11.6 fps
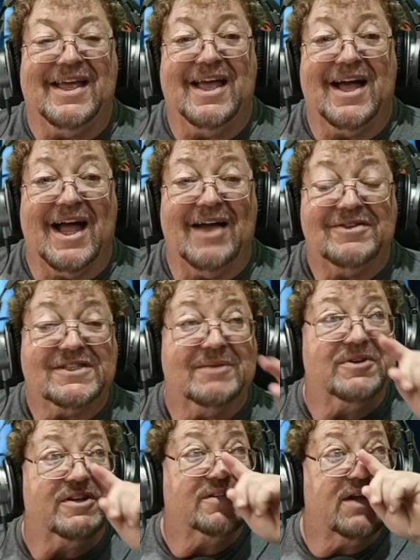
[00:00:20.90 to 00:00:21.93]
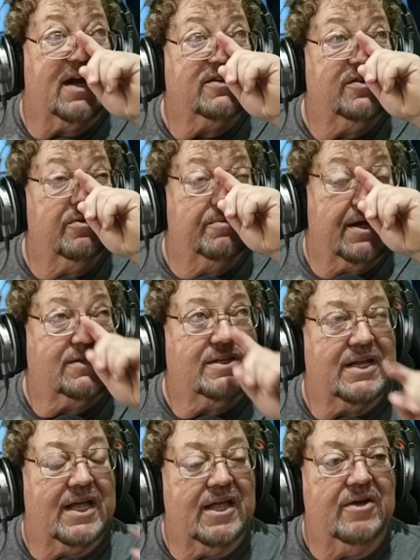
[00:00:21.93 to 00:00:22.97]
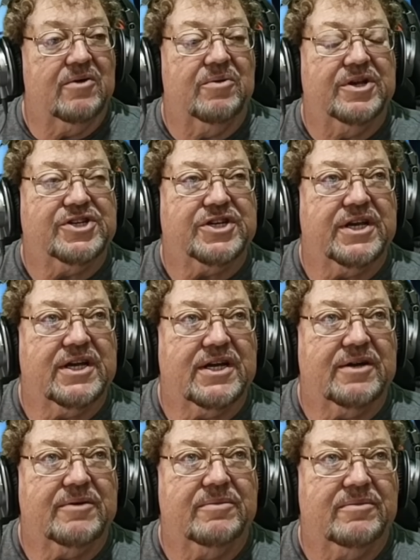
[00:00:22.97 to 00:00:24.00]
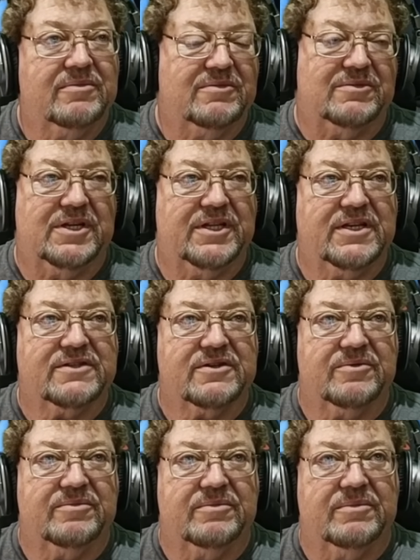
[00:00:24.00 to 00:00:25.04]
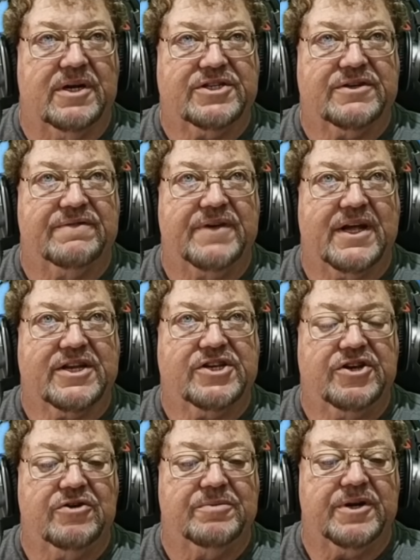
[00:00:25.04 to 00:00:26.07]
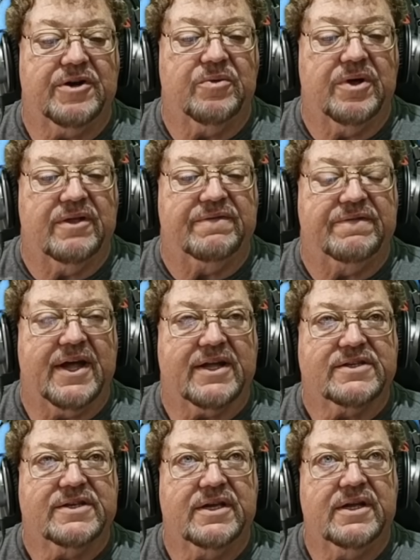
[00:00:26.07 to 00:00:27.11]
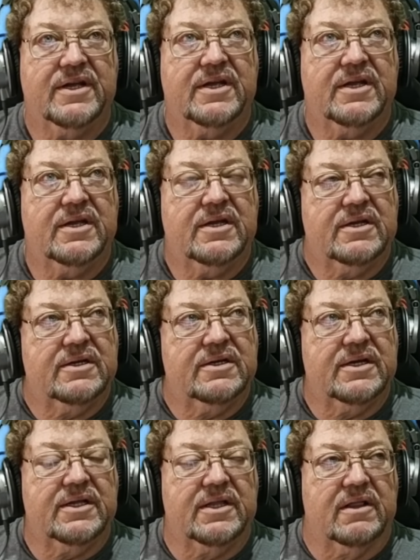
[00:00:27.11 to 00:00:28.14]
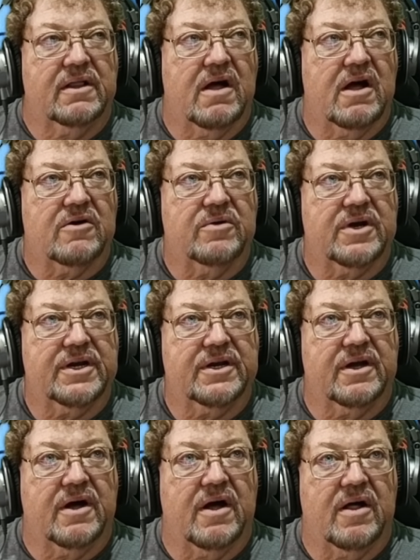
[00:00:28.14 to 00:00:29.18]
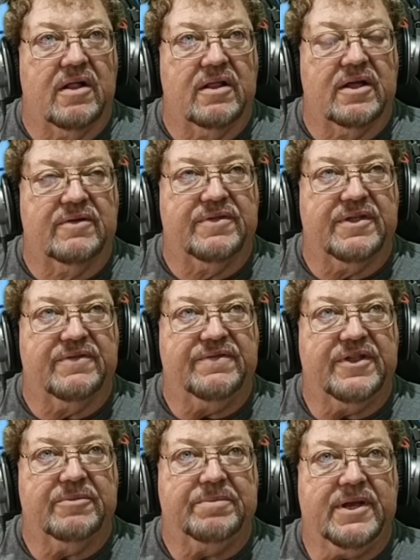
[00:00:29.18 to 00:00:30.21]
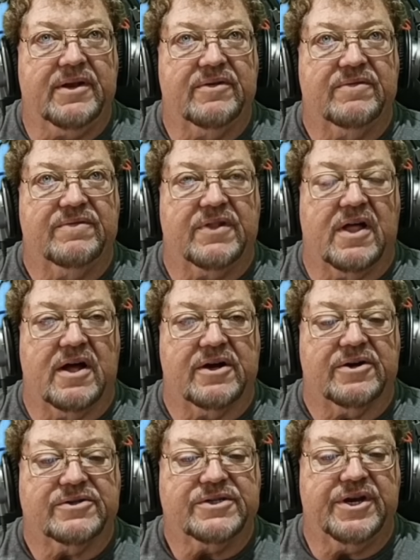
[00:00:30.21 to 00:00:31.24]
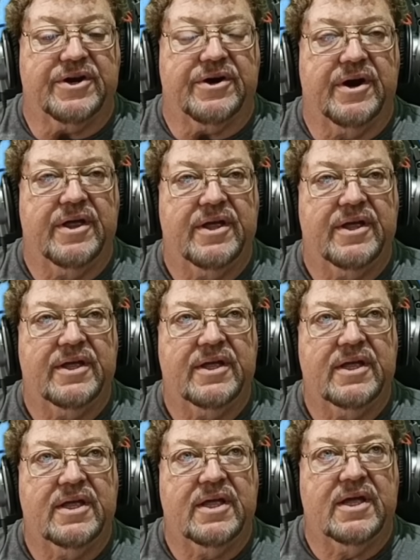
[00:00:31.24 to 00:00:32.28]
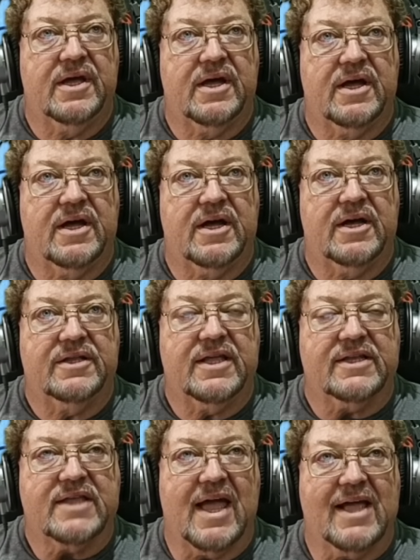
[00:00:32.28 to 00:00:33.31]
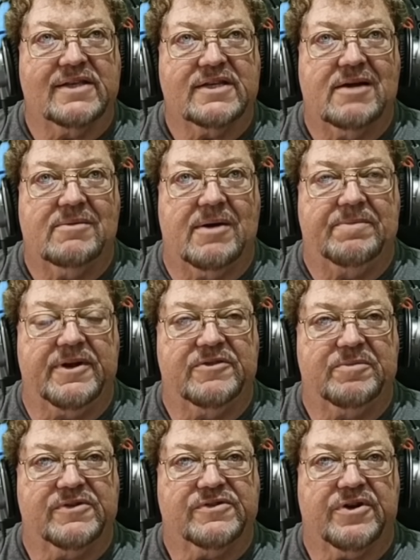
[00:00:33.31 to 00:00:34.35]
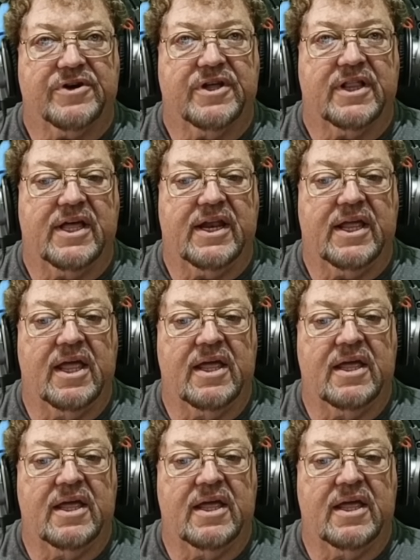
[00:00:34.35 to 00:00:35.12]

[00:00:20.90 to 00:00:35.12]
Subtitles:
I have a subject to talk to you about today, which really doesn't much affect you, but it will affect, in the long run, all of the Philippine vloggers here. That has come up and it's been circulating.